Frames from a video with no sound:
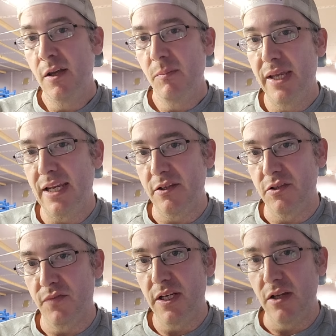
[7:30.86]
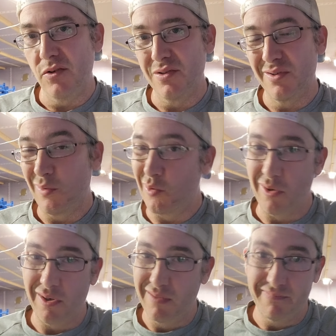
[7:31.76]
making those videos
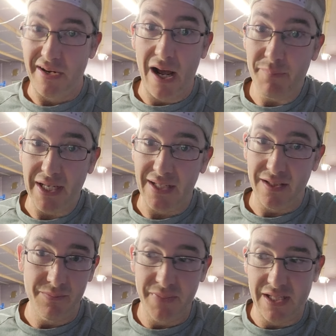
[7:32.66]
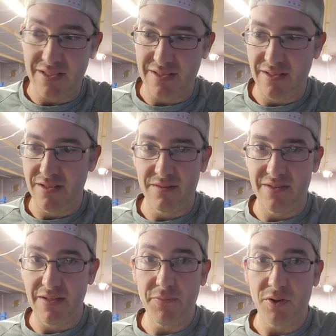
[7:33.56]
or not making them because it's
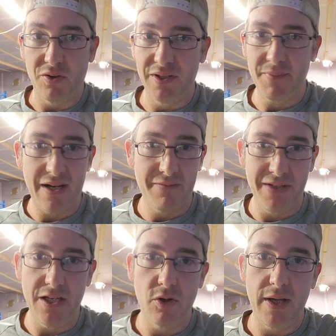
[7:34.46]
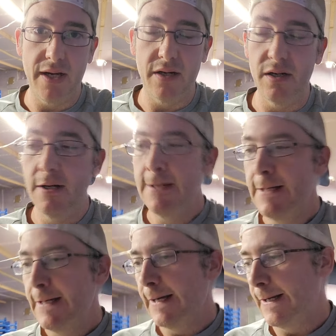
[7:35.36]
difficult. I'm not a video editor.
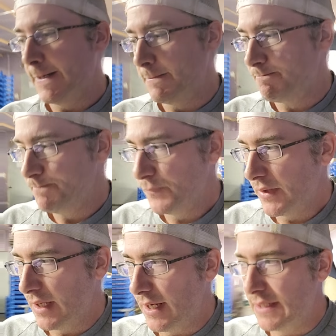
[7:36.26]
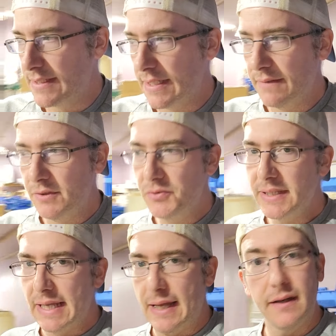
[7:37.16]
Instead of
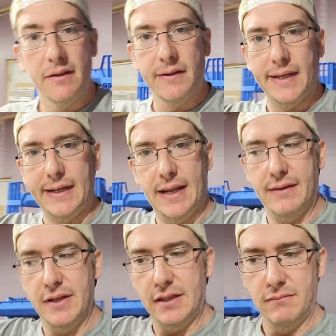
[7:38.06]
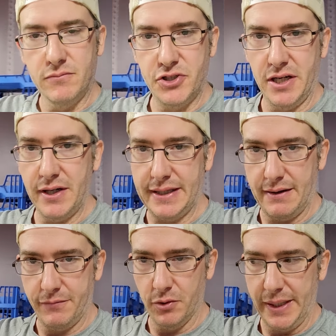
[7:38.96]
doing that, I can have it generate
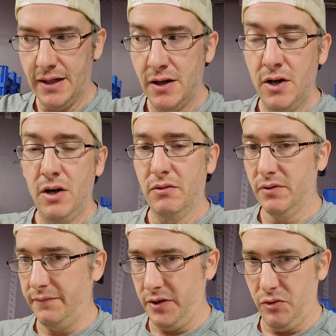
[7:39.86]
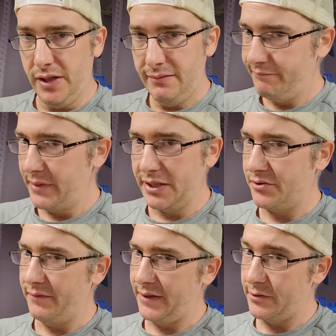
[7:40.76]
that for me, review it, make
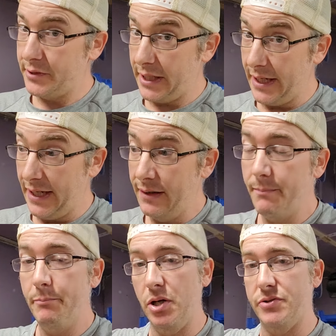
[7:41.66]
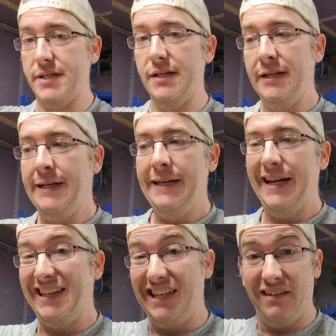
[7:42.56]
sure everything's okay, post it,
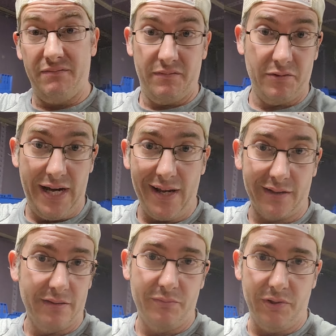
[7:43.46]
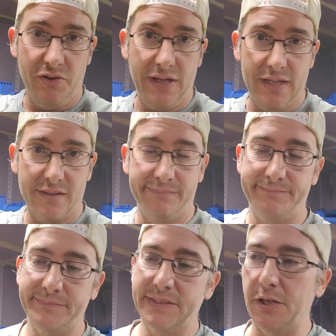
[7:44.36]
and then react with you guys.
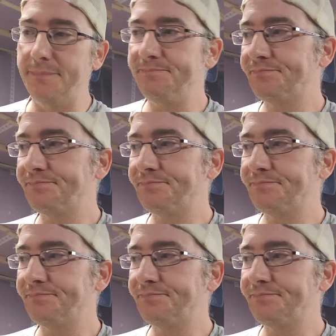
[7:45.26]
So